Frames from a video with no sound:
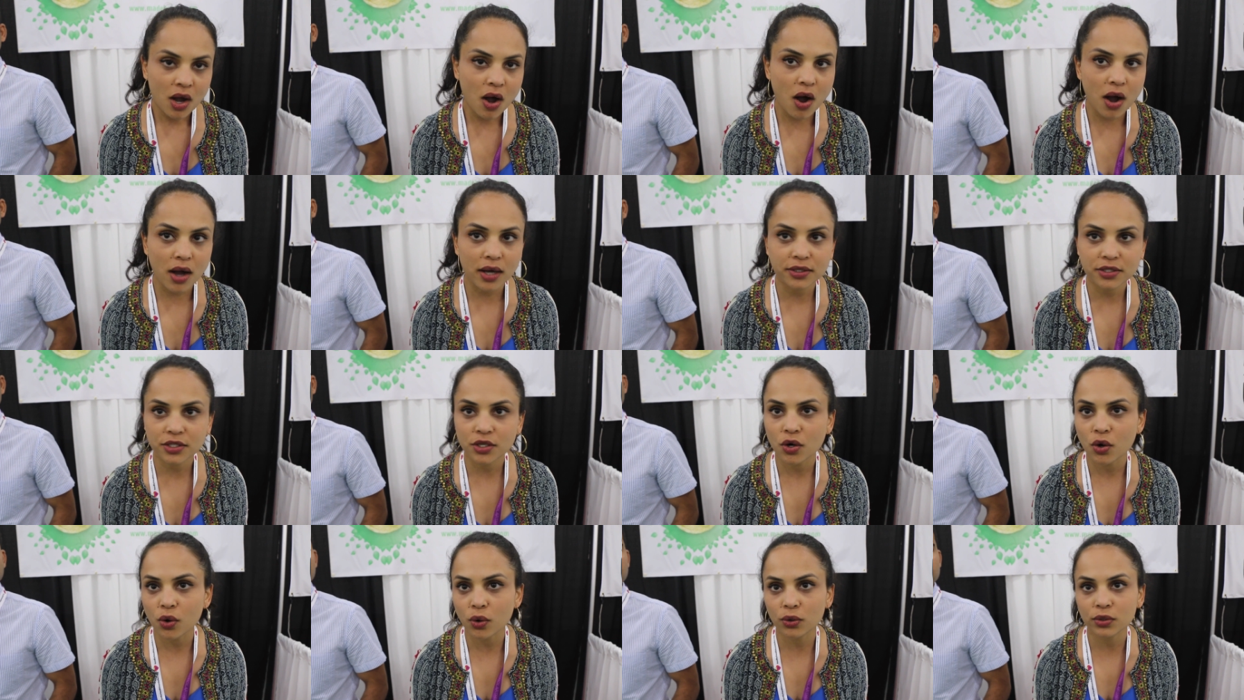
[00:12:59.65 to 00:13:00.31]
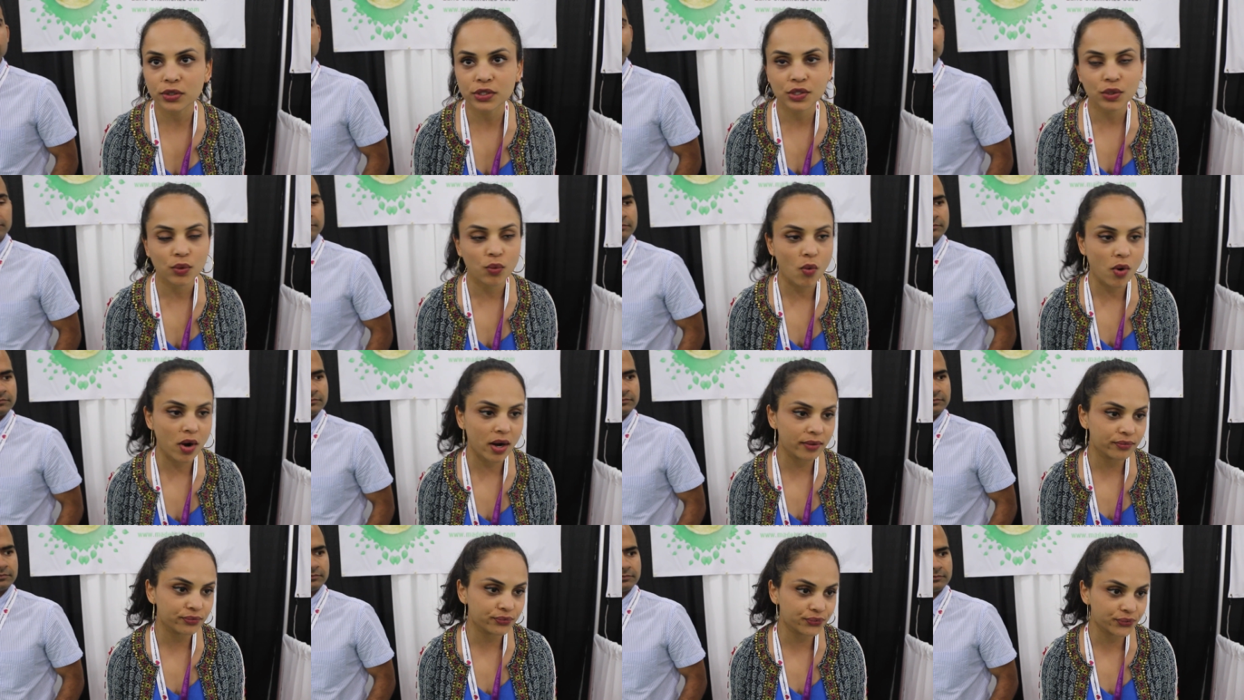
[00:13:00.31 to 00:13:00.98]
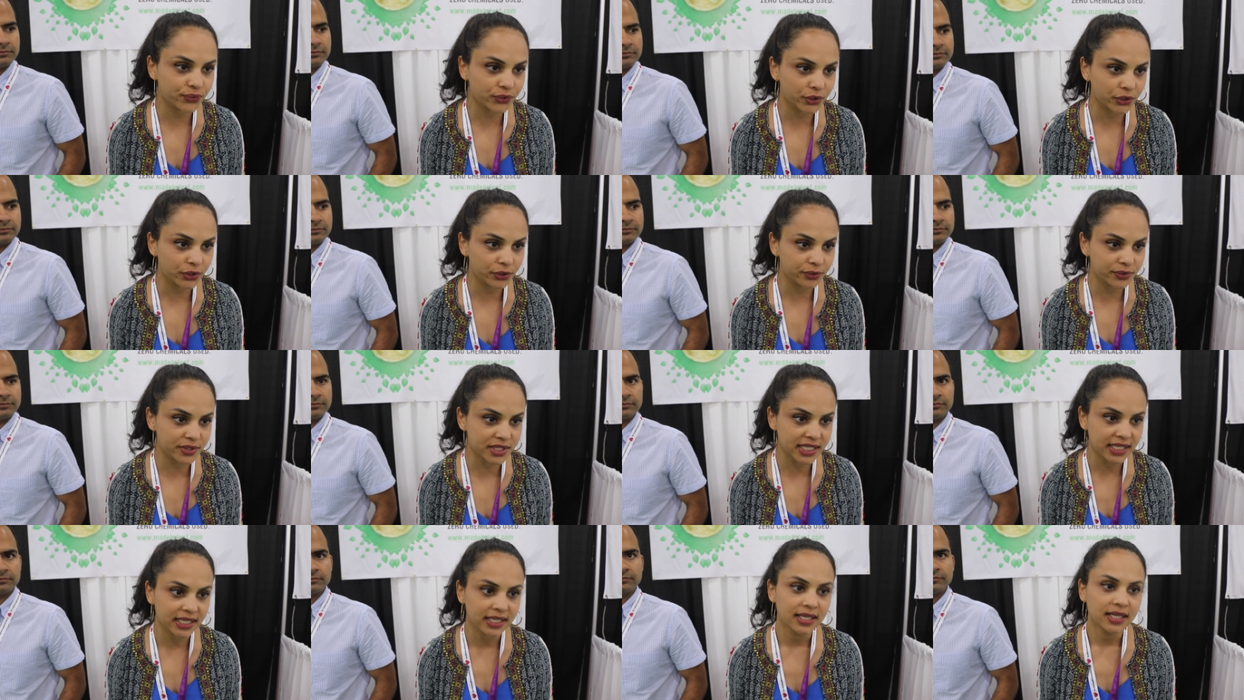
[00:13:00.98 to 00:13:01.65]
hot, cold, warm
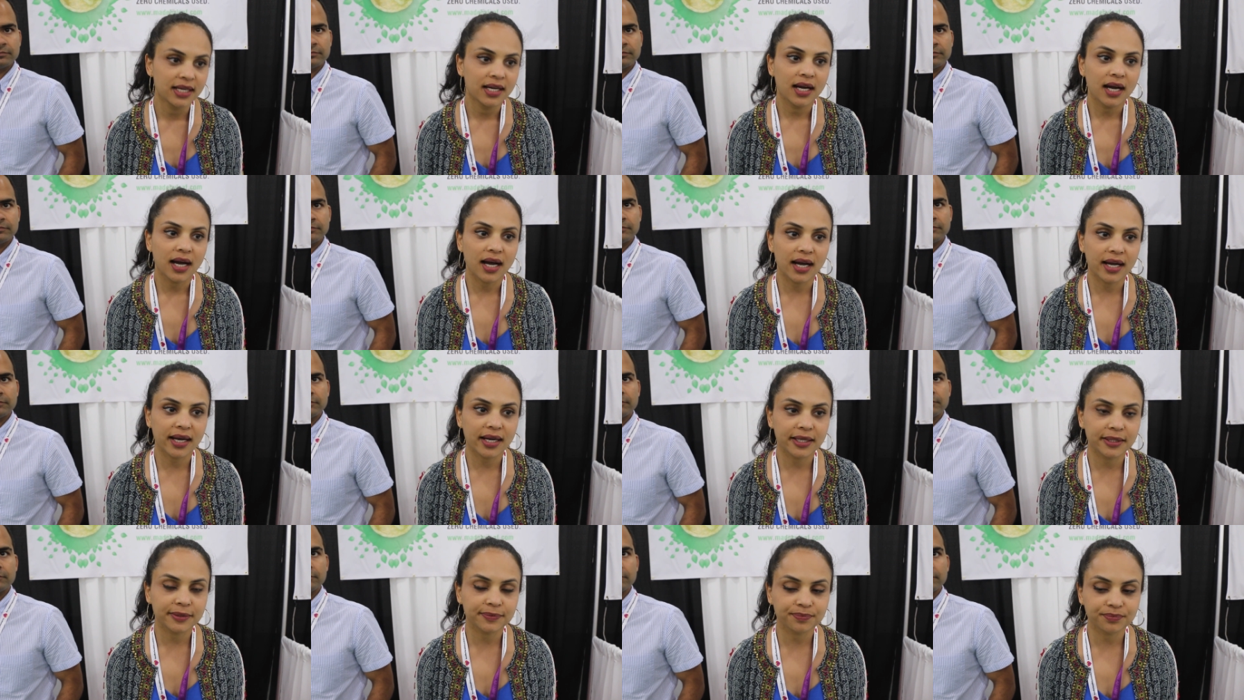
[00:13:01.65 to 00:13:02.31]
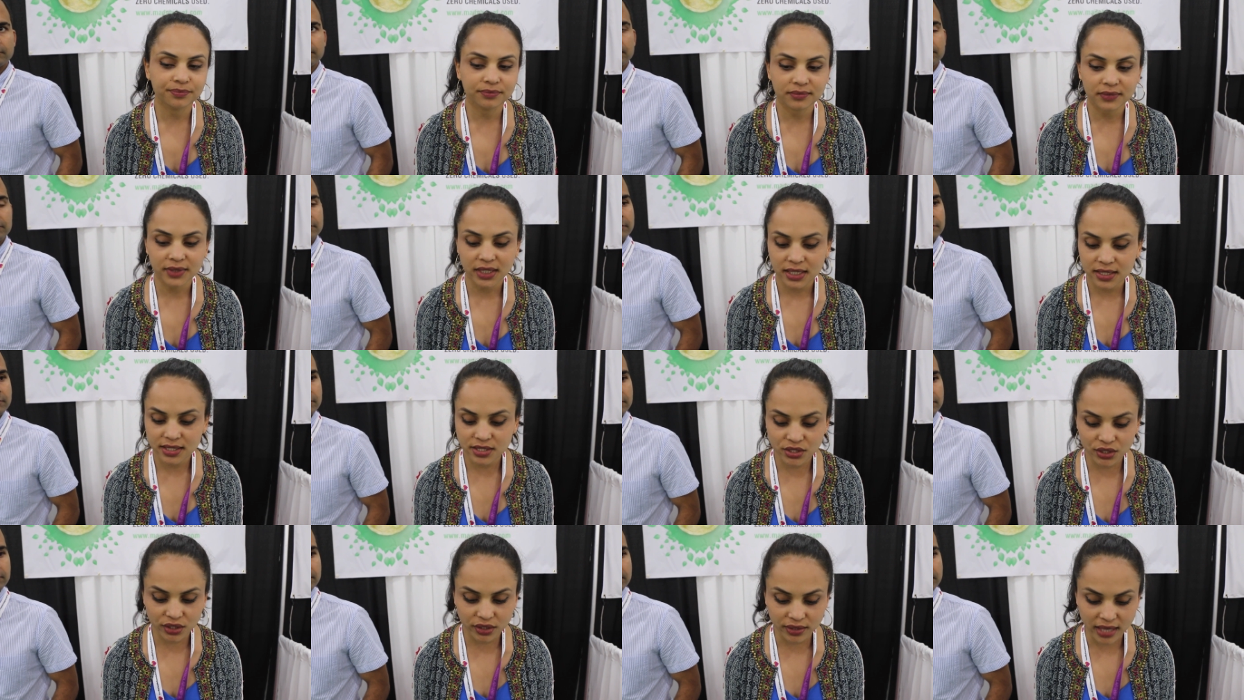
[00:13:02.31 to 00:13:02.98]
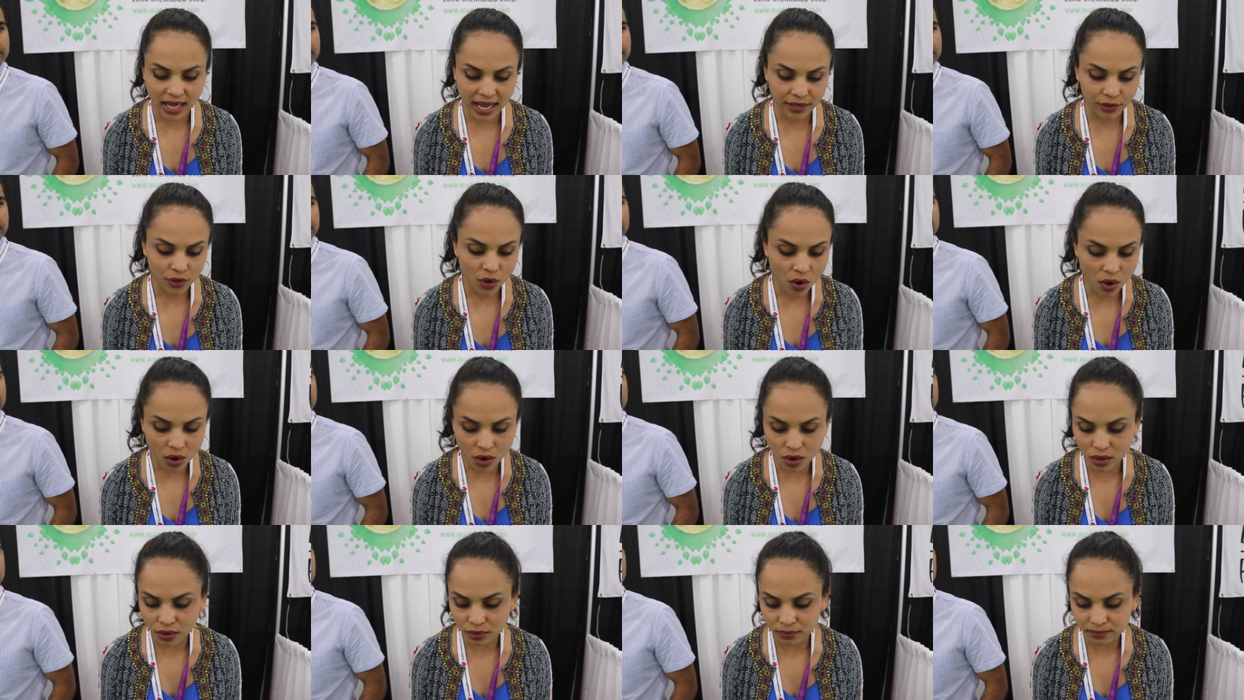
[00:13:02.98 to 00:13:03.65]
food um, at
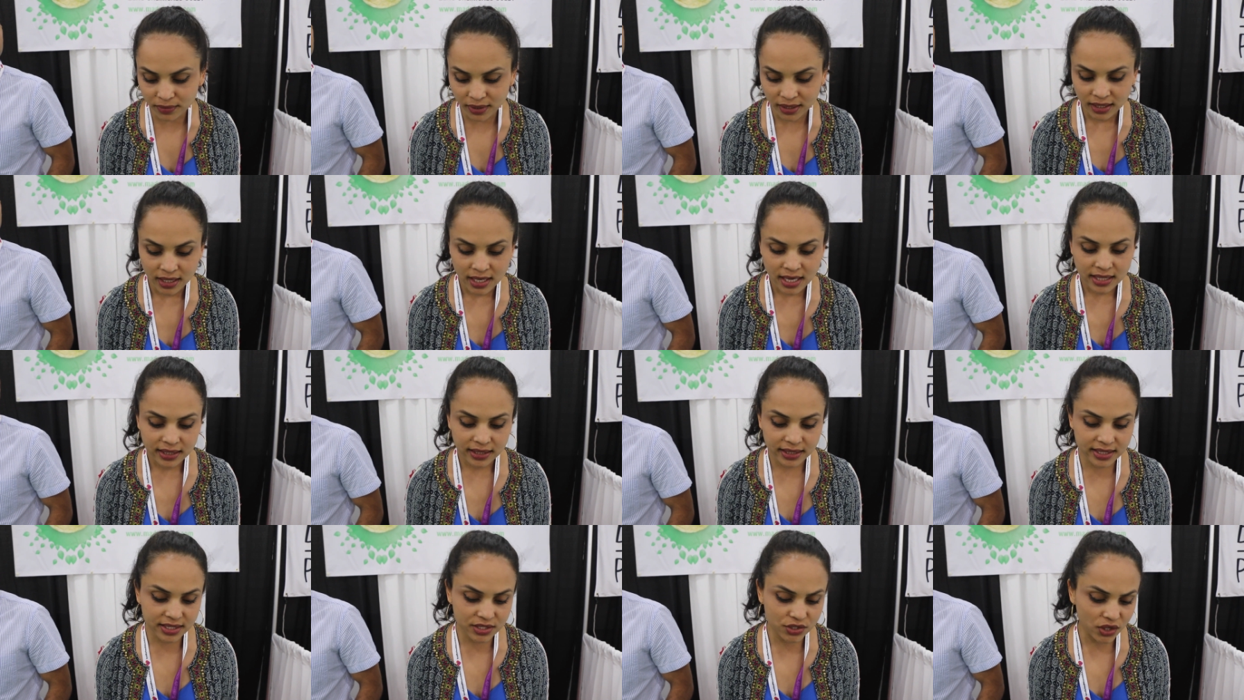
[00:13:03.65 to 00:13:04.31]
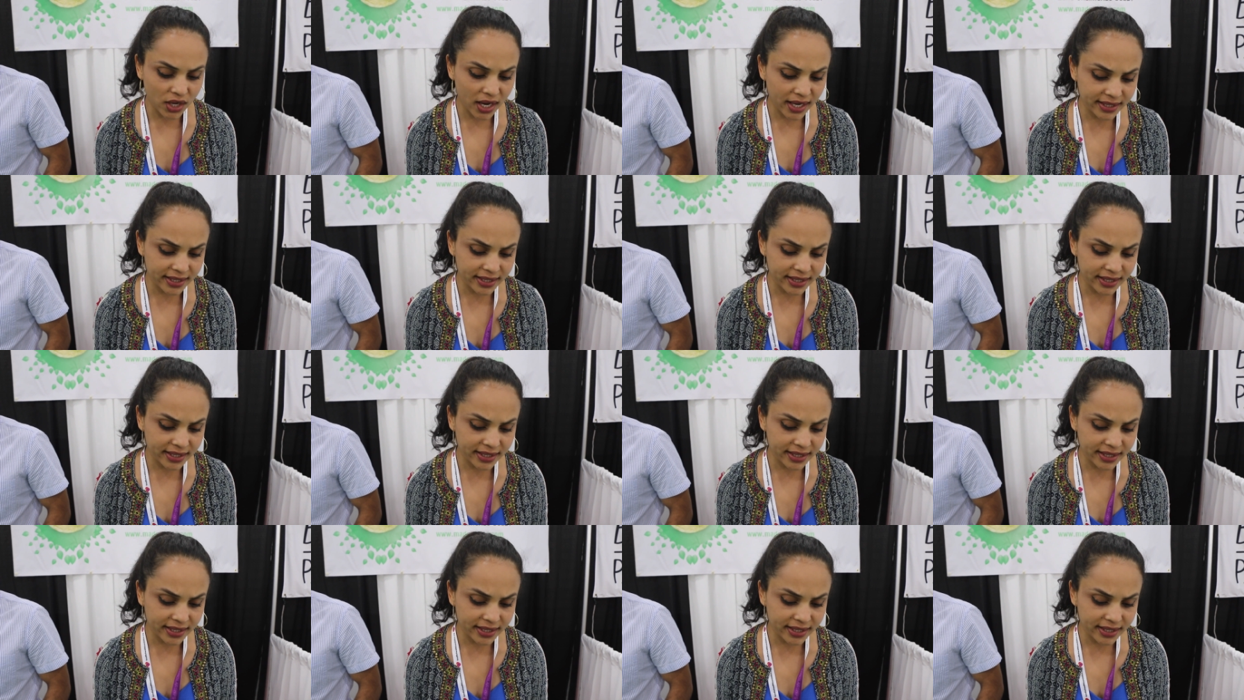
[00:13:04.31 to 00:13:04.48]
home these are